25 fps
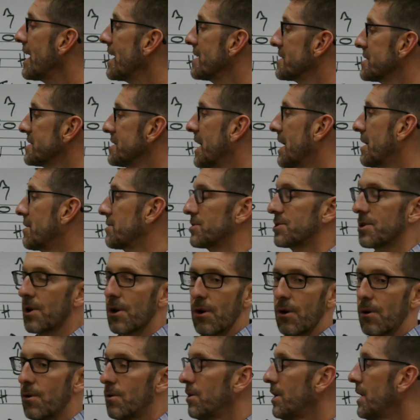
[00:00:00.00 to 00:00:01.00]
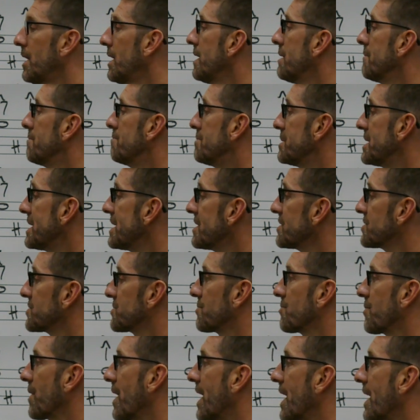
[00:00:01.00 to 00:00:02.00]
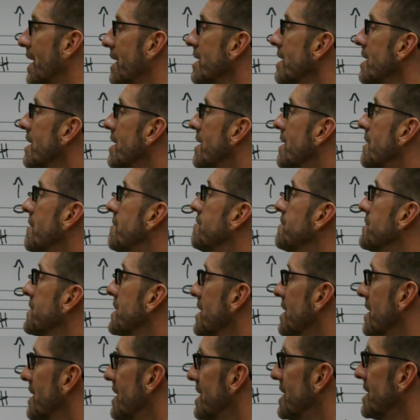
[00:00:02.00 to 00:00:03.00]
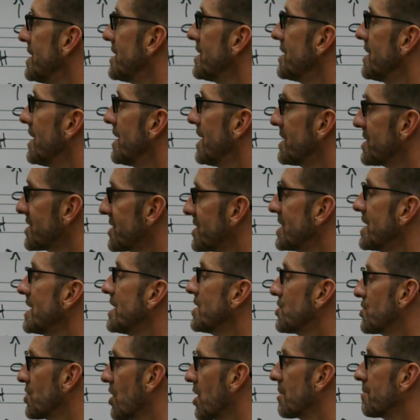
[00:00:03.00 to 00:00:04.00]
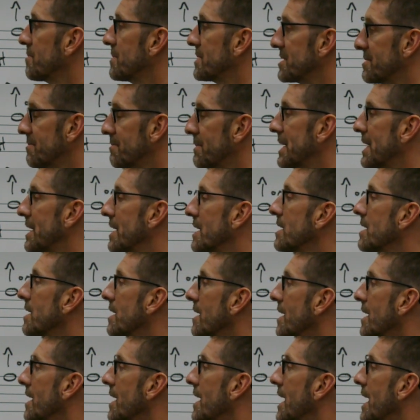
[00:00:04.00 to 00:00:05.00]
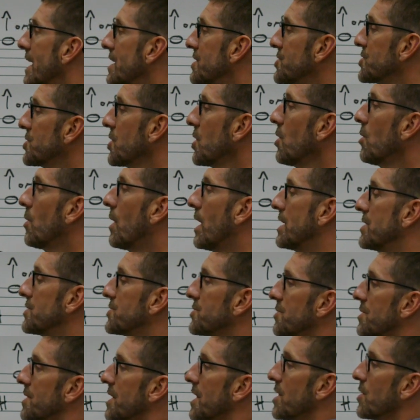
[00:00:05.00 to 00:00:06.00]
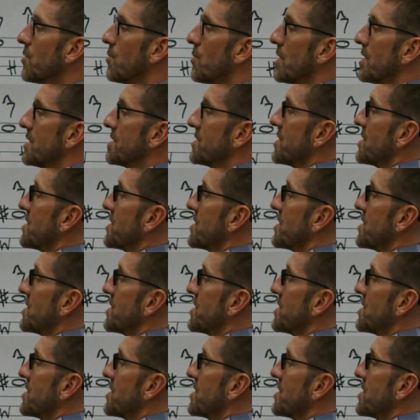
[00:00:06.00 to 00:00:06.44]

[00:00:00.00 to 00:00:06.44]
is now do, B is re, C sharp is mi, and so on. So in other words, the